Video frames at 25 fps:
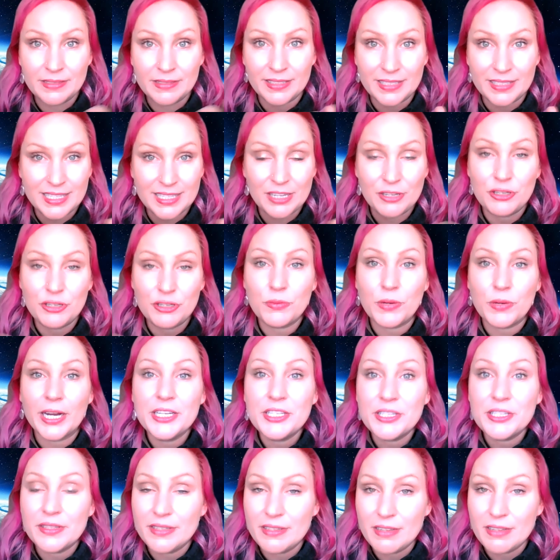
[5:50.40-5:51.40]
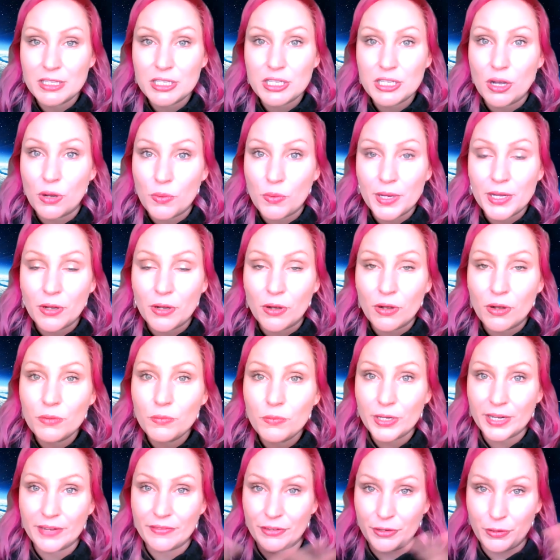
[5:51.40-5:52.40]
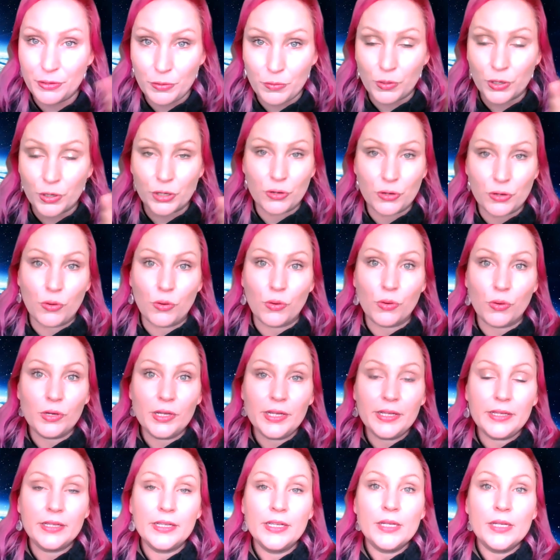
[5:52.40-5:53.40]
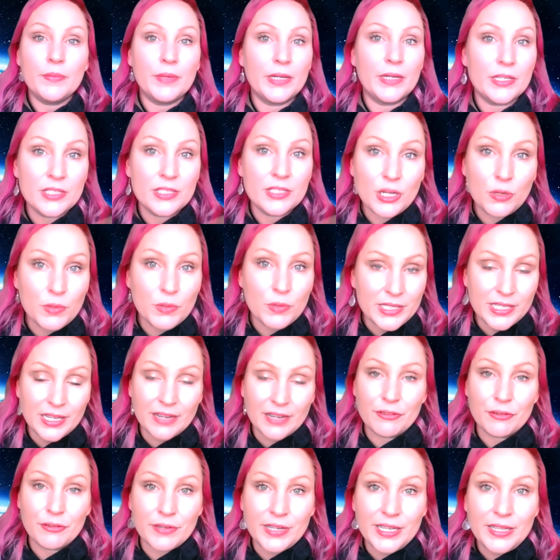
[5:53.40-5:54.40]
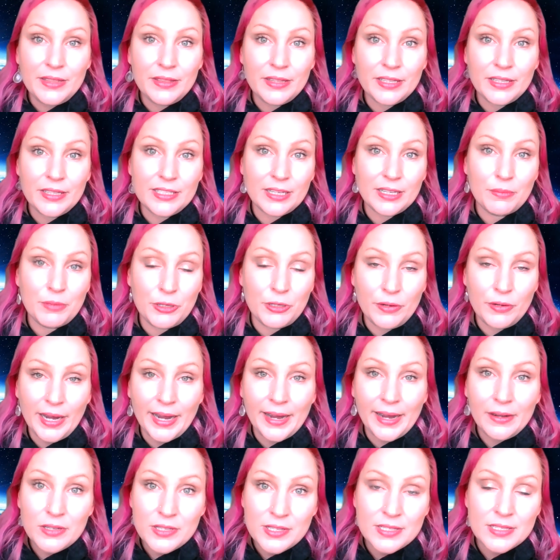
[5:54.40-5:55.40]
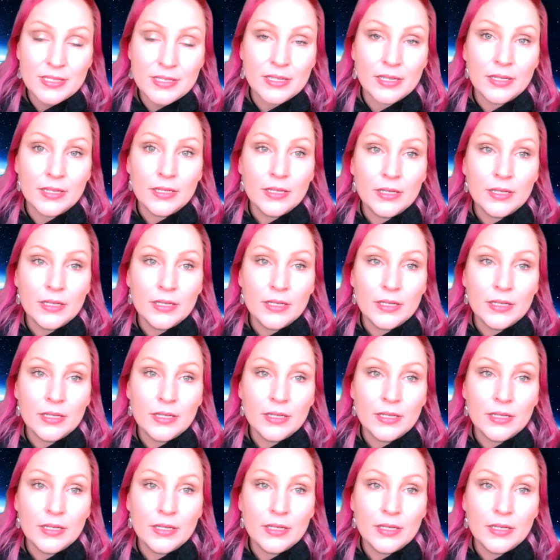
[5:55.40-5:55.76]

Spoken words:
situation that's going on, whatever you want to call it, because no one's ever in the W House.